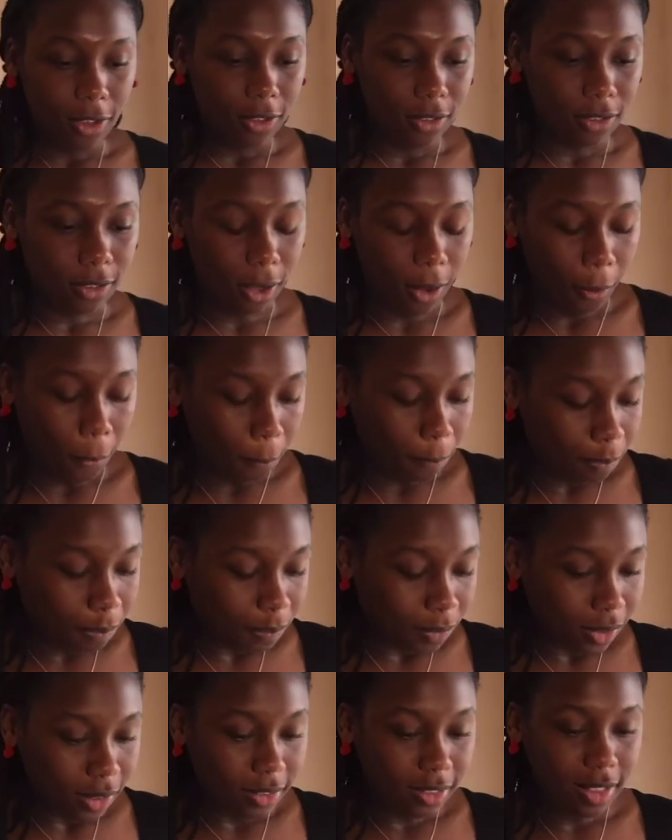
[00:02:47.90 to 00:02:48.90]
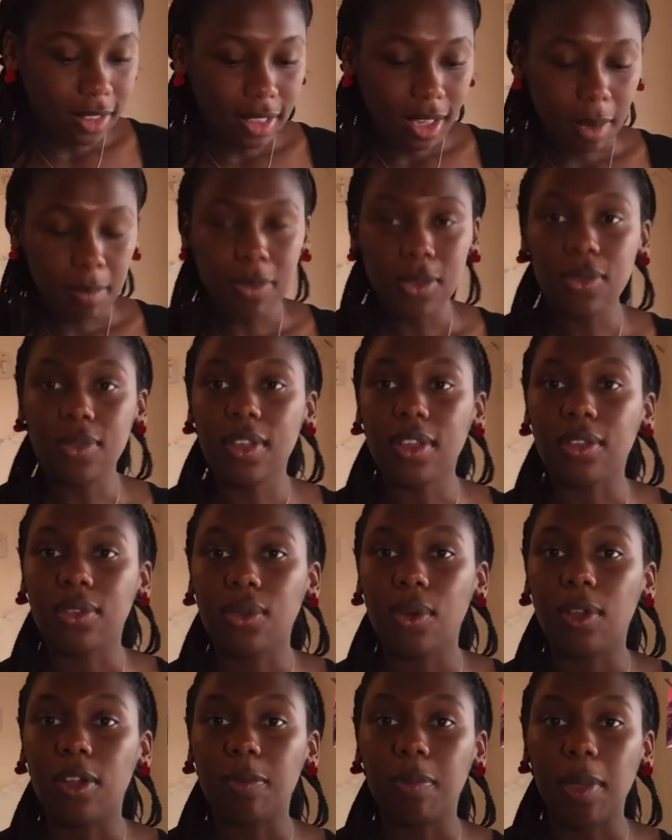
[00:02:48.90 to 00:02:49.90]
So since I'm using a
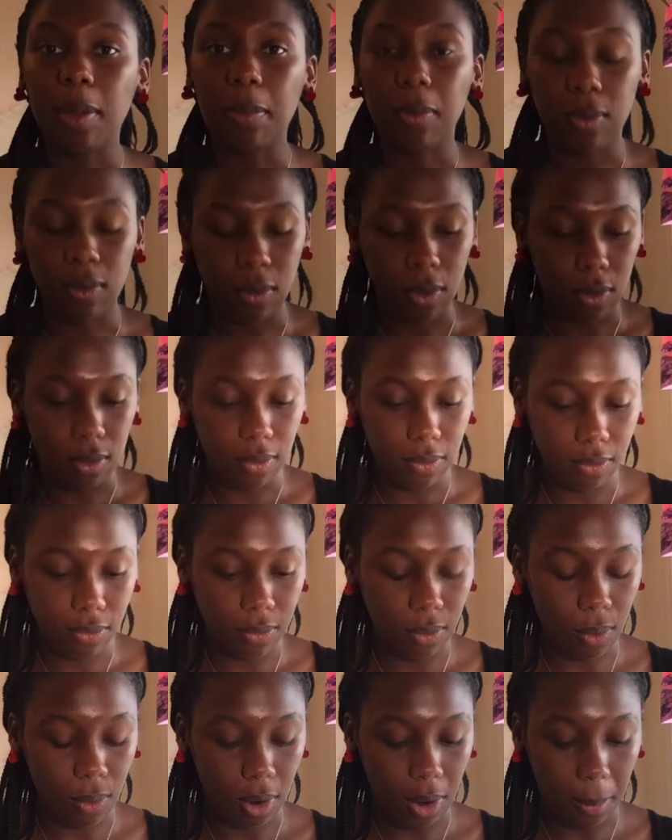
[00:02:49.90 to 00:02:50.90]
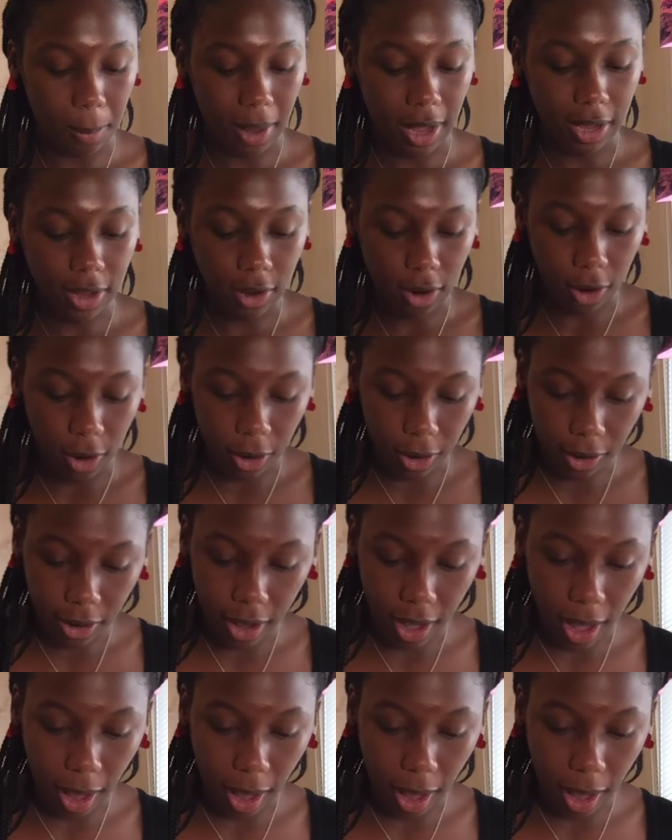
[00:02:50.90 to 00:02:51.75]
toilet paper roll for my car,